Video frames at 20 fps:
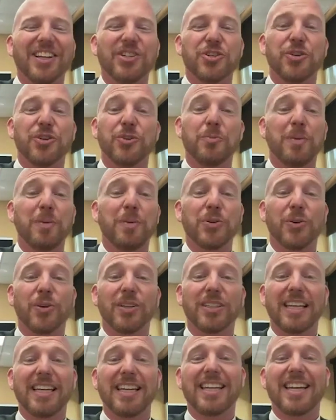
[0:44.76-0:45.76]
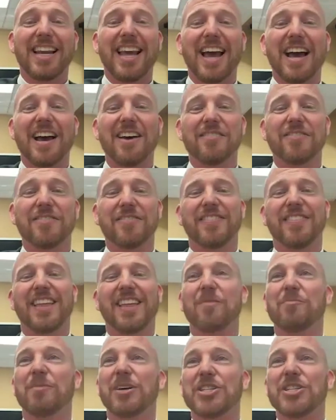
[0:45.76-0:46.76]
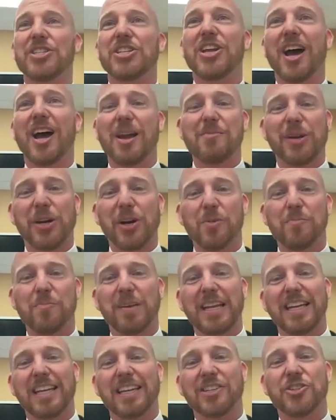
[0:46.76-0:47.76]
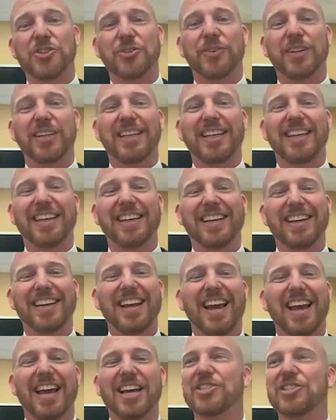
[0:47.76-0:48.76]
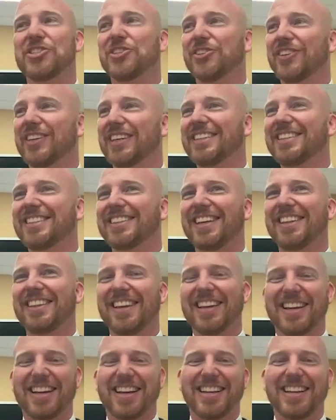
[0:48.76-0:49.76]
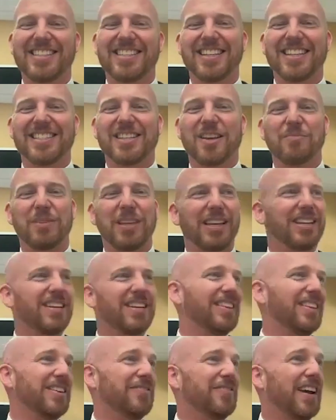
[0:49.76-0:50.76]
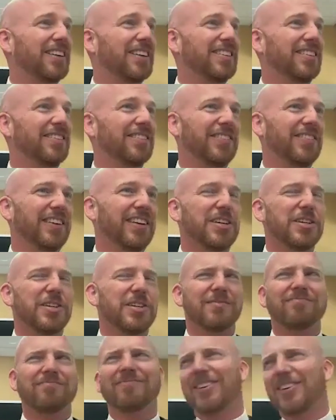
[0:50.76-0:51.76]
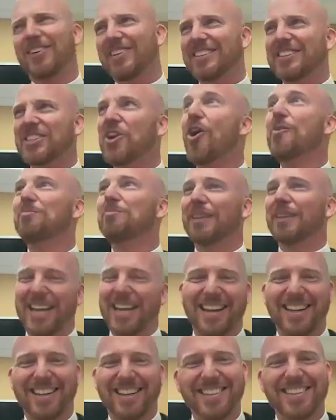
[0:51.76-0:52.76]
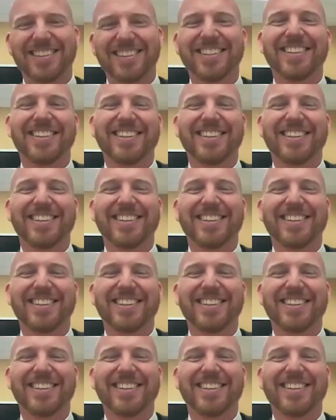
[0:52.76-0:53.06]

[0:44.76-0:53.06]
Truth be told, I didn't have that much time in our meeting to really answer it. So I think I said something to the effect of, well, it's complicated.